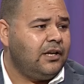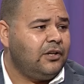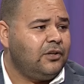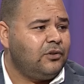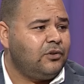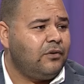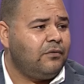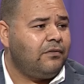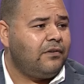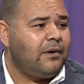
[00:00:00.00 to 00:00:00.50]
You
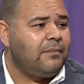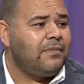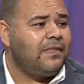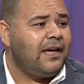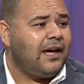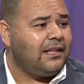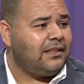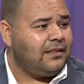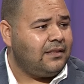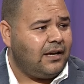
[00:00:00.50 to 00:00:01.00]
know, from
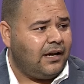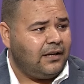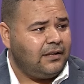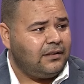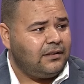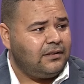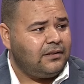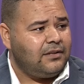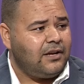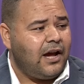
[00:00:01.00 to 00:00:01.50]
that night,
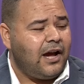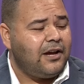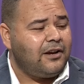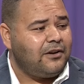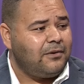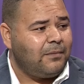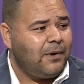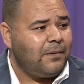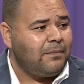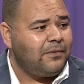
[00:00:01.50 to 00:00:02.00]
I
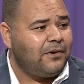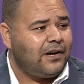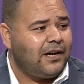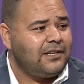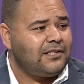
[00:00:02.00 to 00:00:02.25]
remember I